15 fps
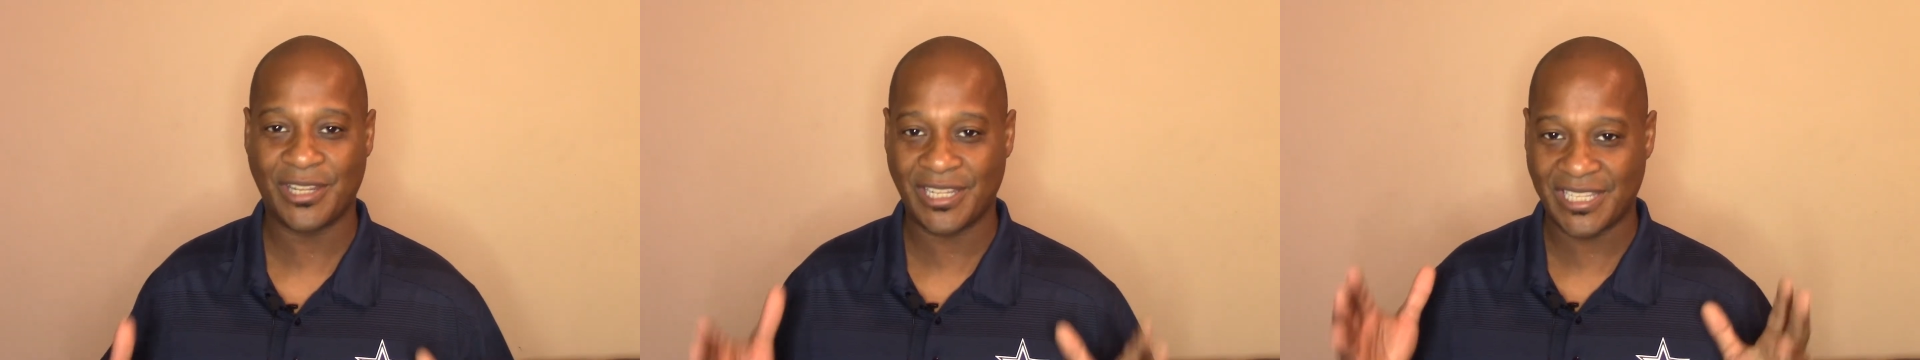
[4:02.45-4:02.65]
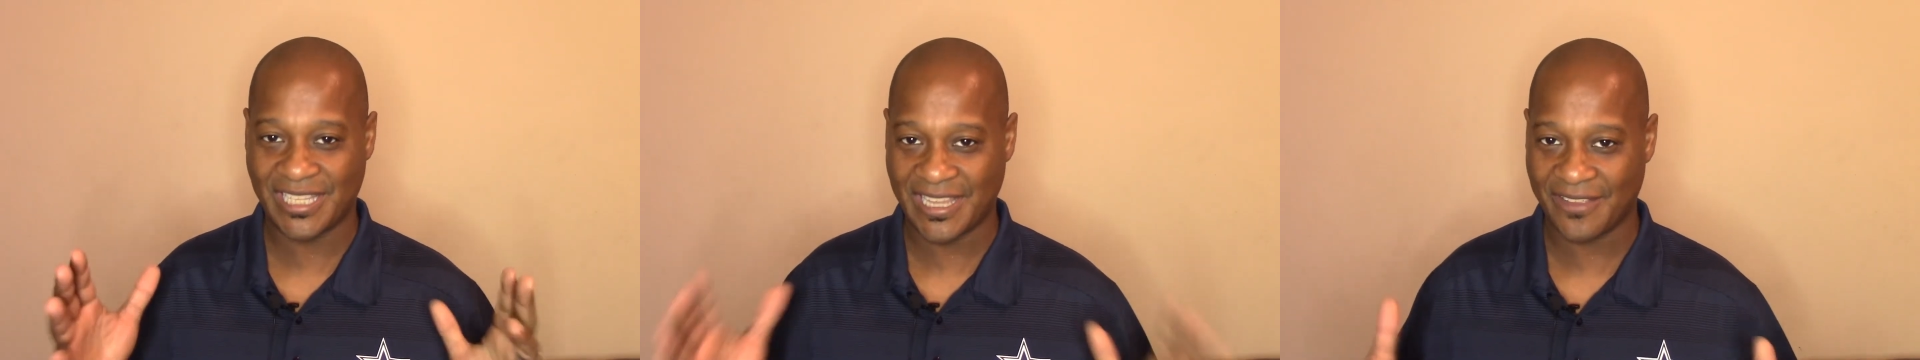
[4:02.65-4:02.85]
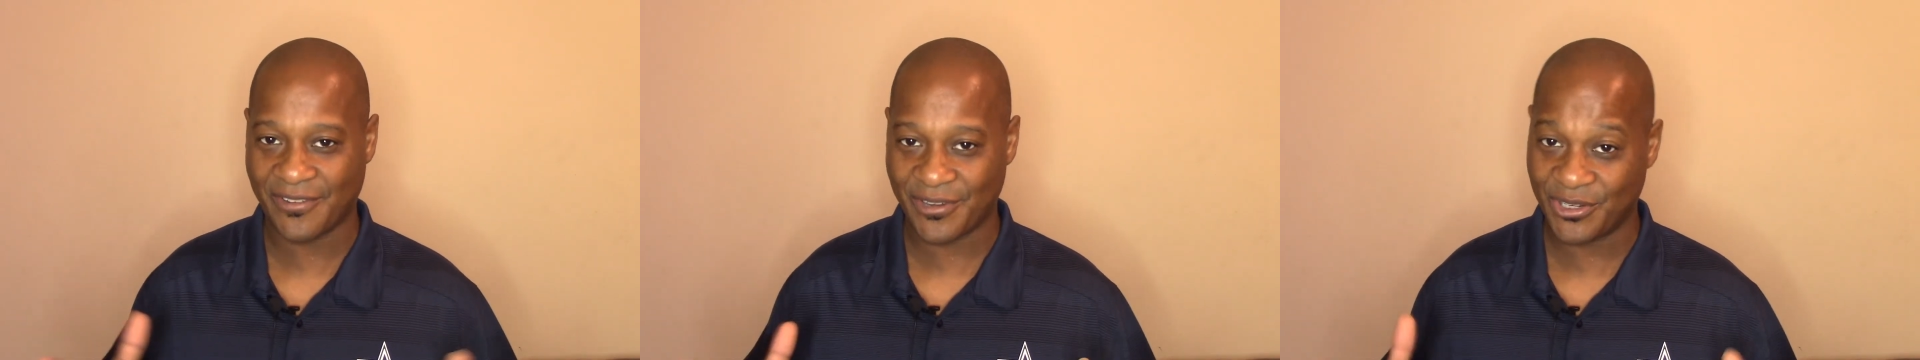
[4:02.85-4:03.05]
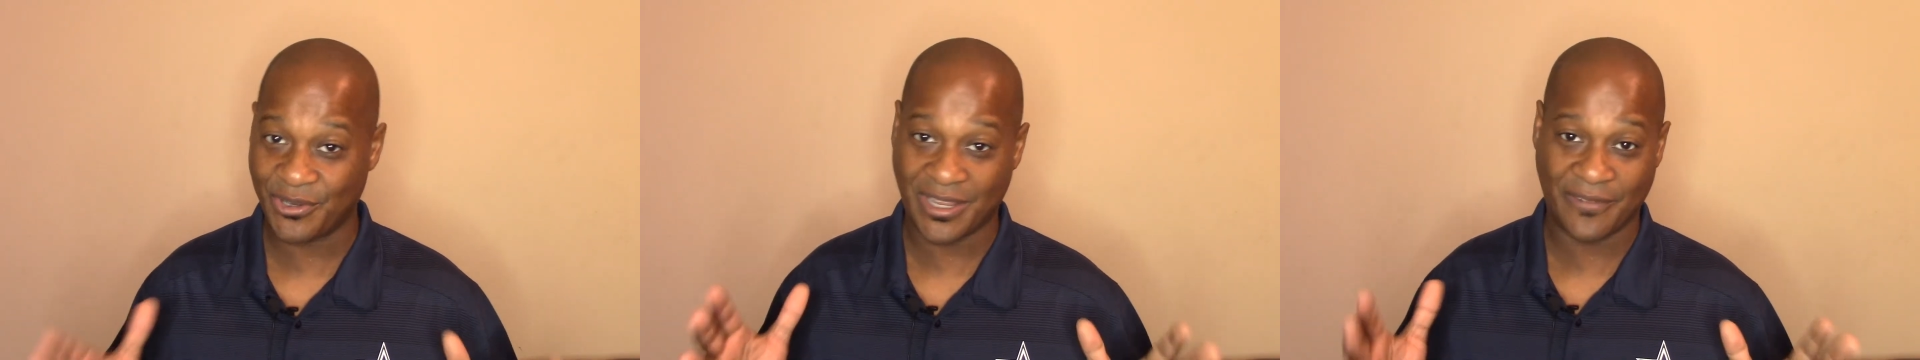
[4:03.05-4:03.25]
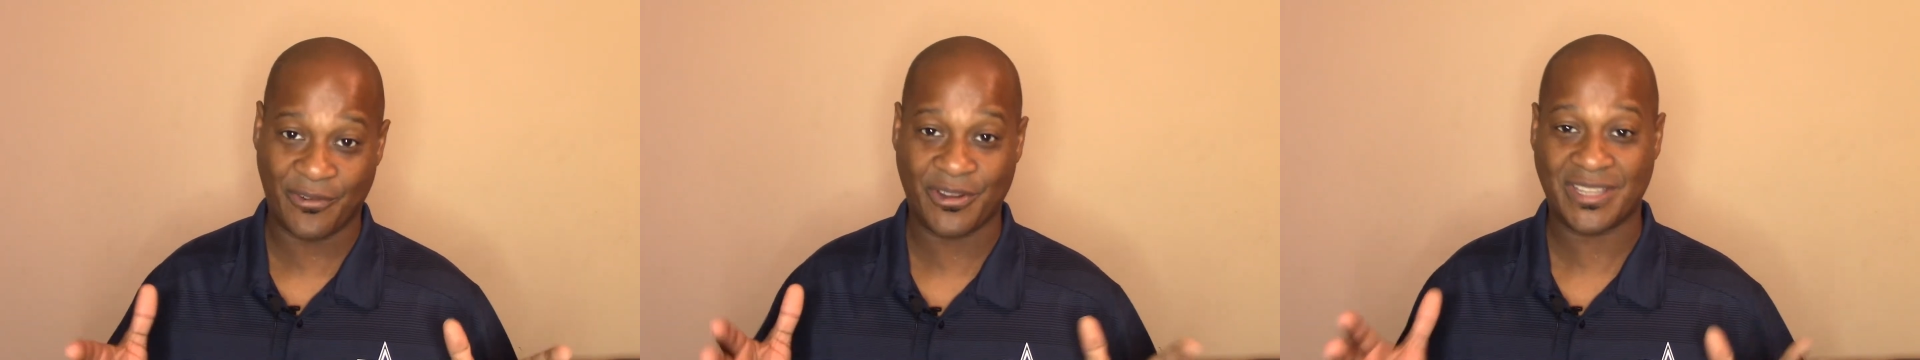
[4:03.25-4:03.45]
to
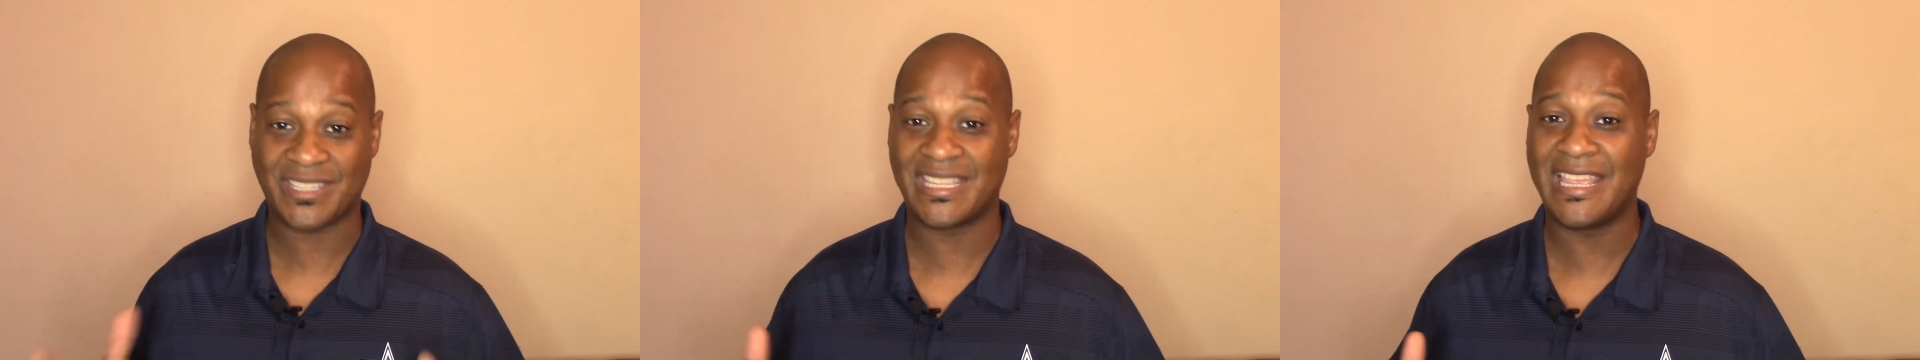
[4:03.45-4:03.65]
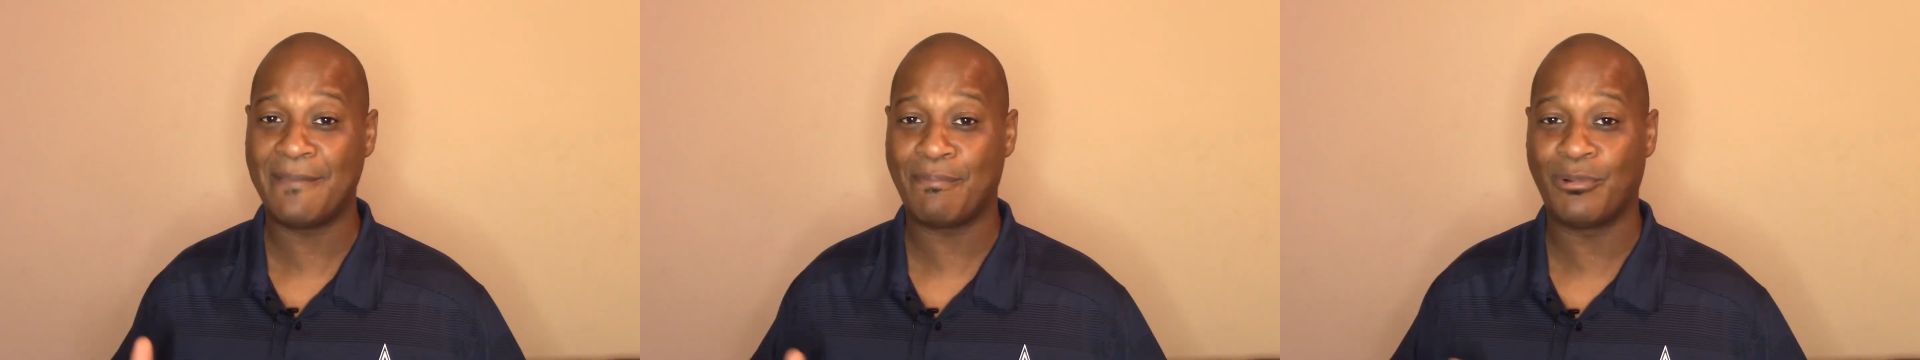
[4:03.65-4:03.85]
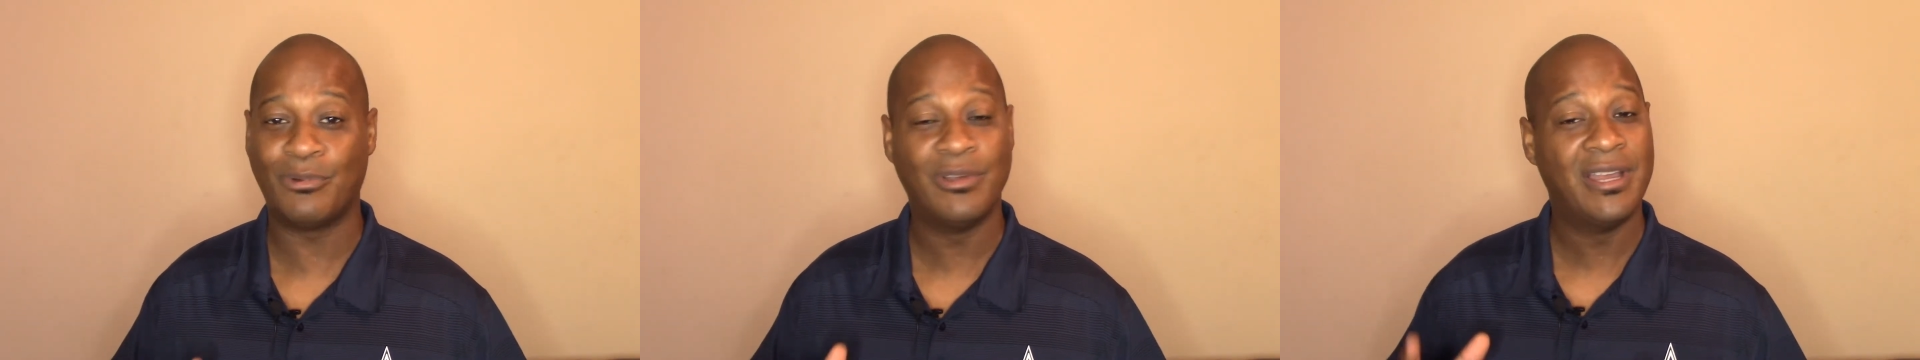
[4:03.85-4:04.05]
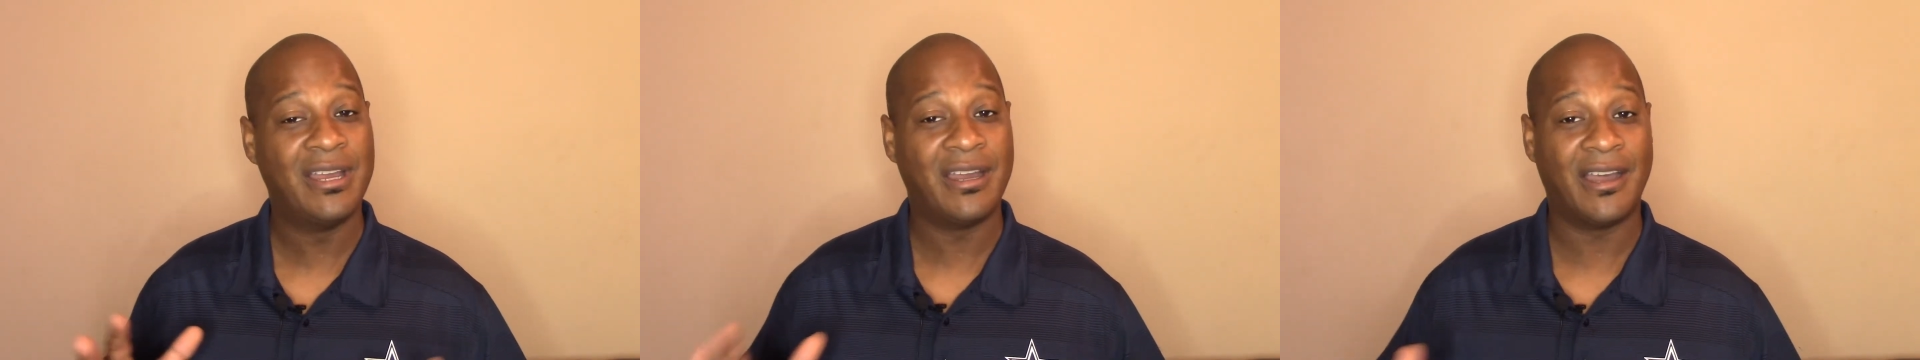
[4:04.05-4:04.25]
give her example